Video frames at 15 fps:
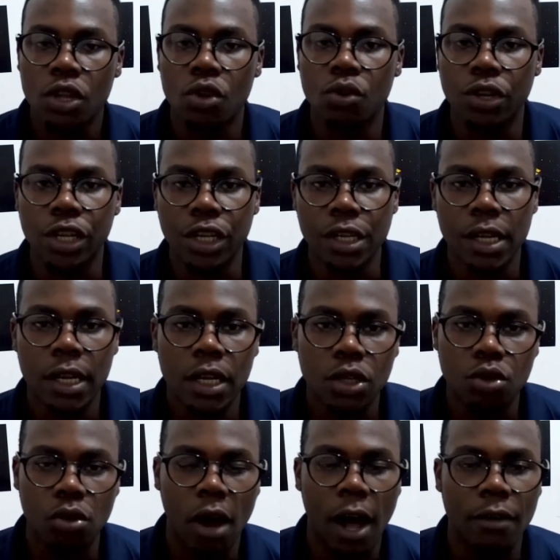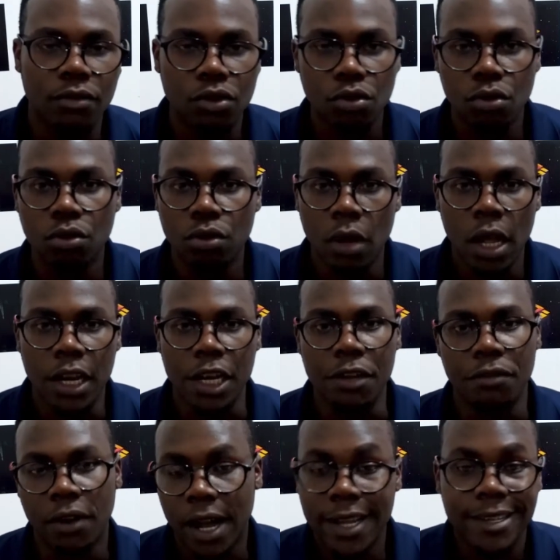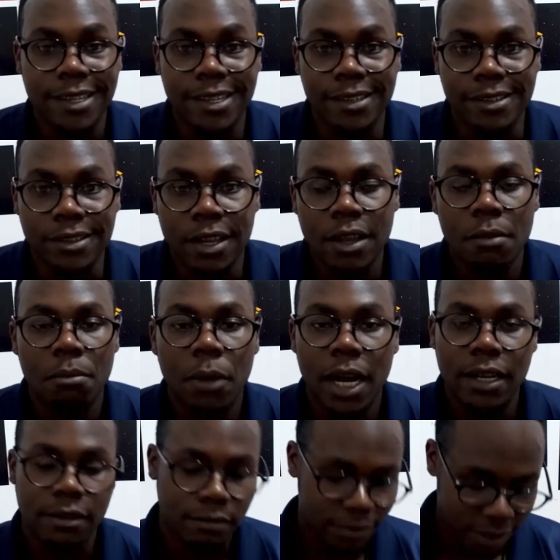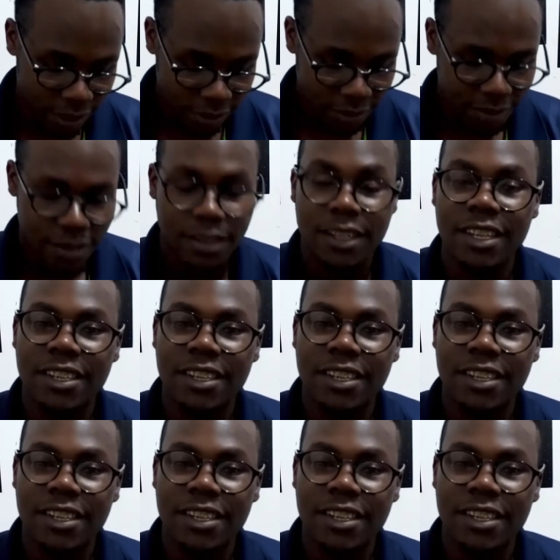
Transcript: you need to have two devices. But this